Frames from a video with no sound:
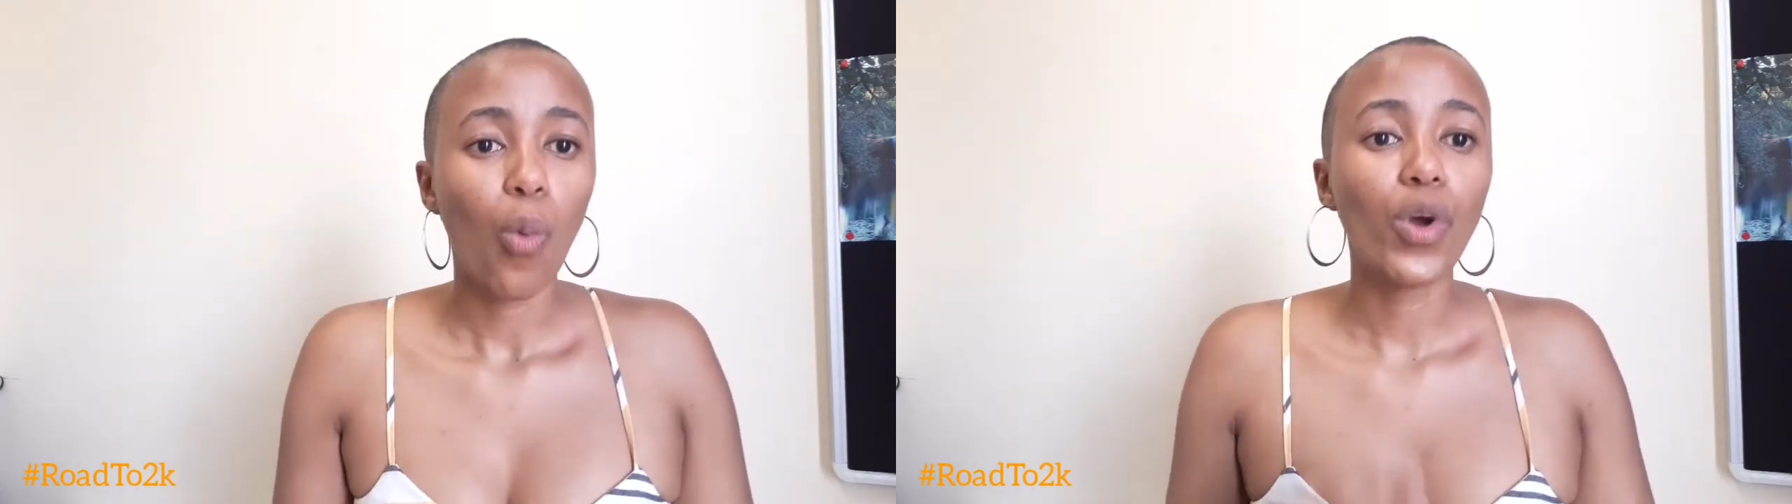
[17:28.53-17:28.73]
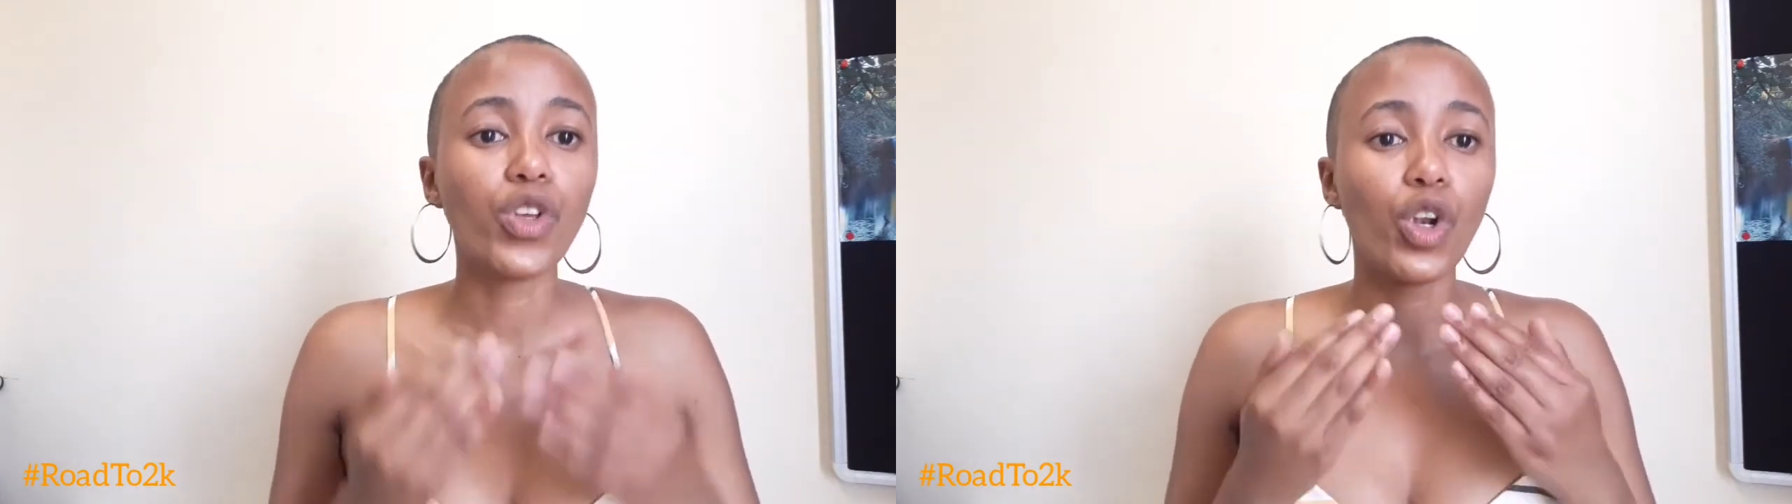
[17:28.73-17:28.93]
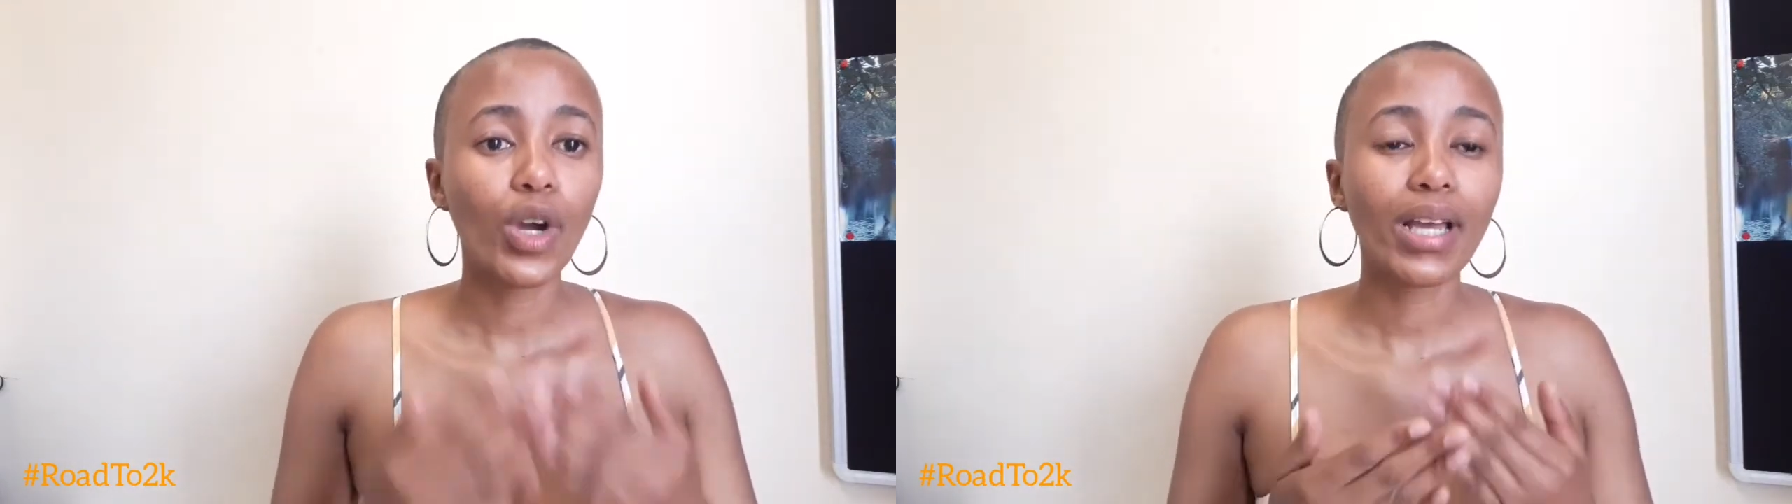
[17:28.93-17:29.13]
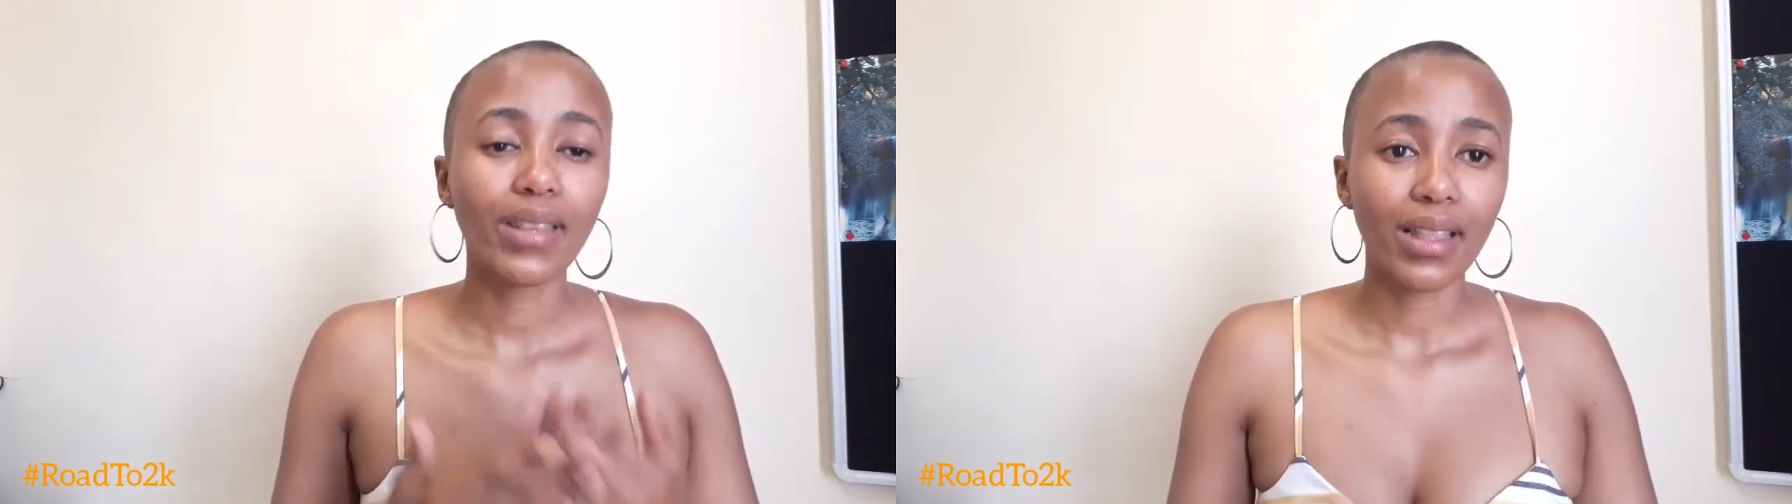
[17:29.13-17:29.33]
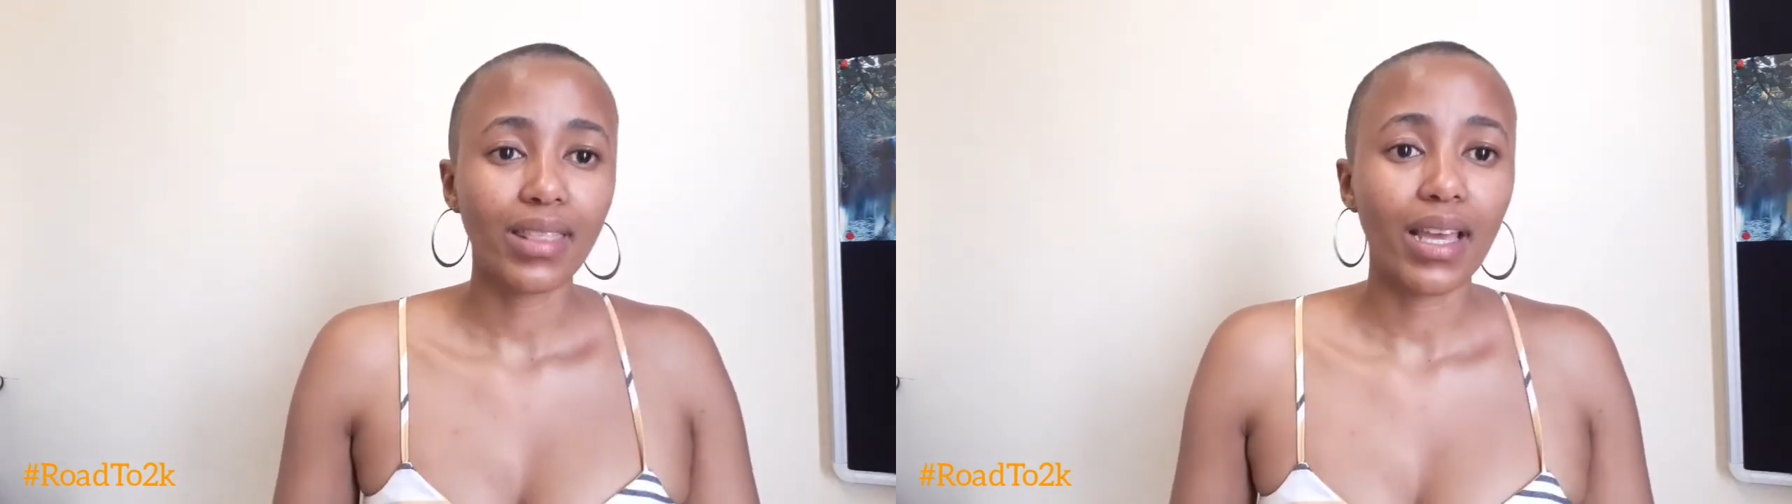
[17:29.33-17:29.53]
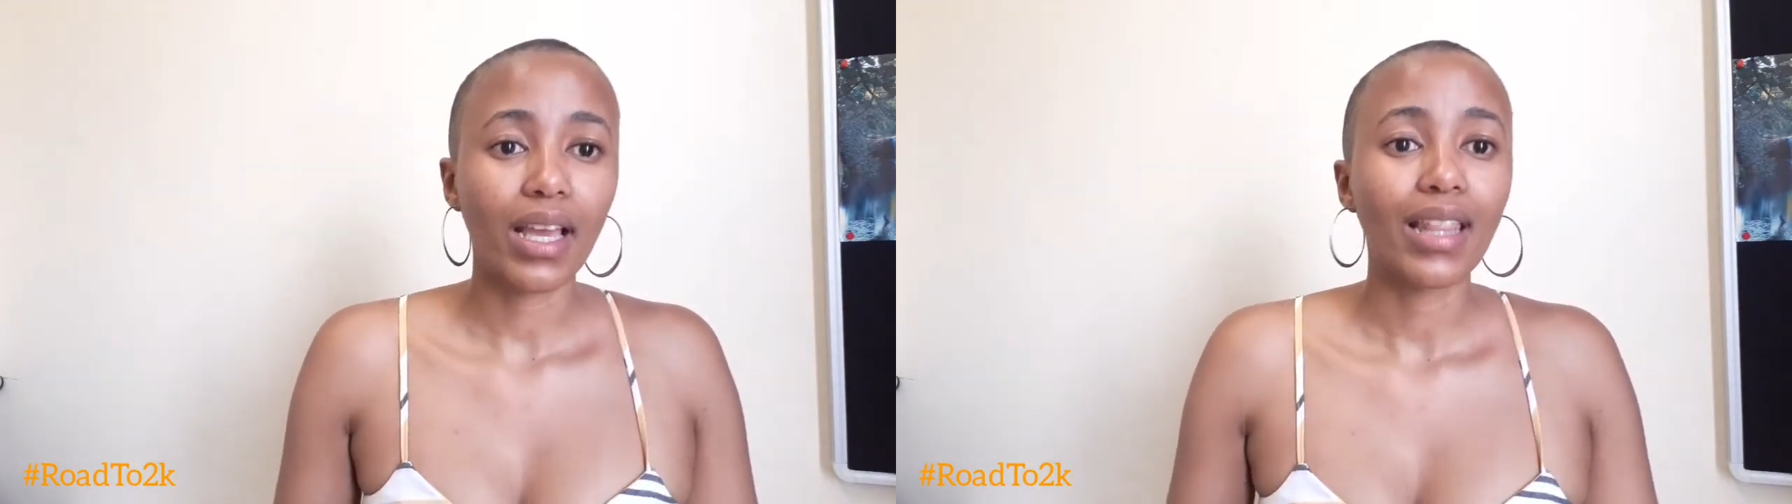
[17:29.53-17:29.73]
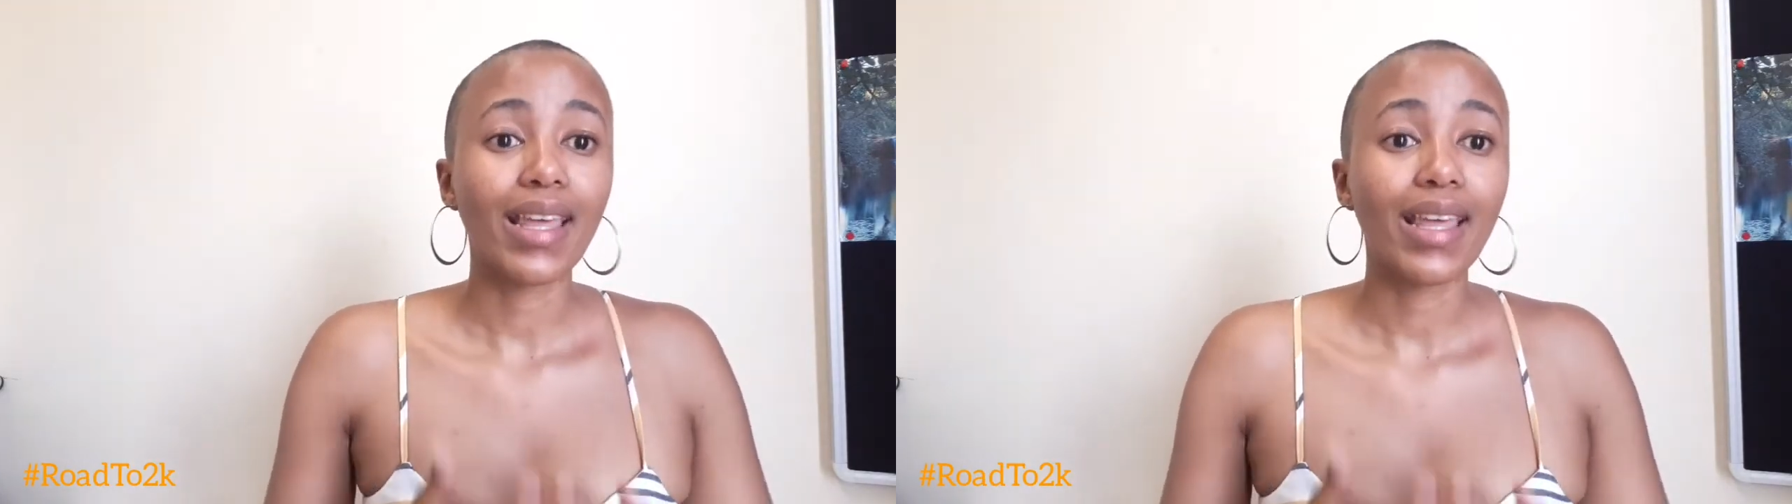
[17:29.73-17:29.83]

when you look at that thing,